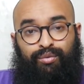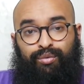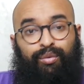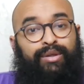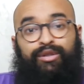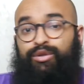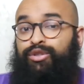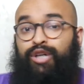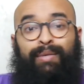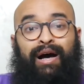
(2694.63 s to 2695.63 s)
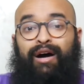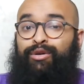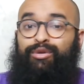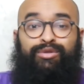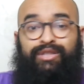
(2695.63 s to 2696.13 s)
When you do somehow
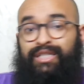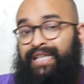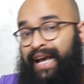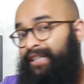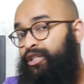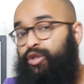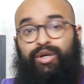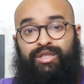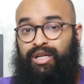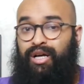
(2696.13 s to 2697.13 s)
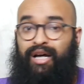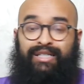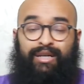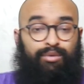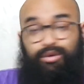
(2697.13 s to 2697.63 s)
use these antitrust
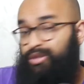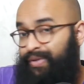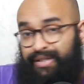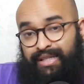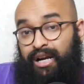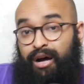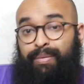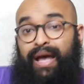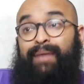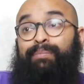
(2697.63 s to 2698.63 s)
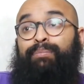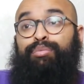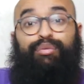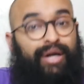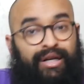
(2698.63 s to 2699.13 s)
laws that Roosevelt set up and
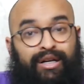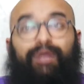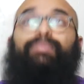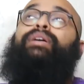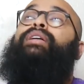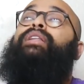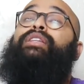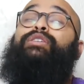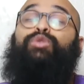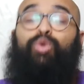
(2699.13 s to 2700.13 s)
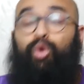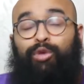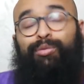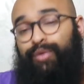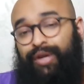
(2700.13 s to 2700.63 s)
break up these
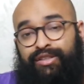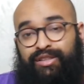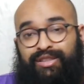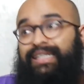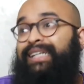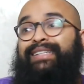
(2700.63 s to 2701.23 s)
corporations. It's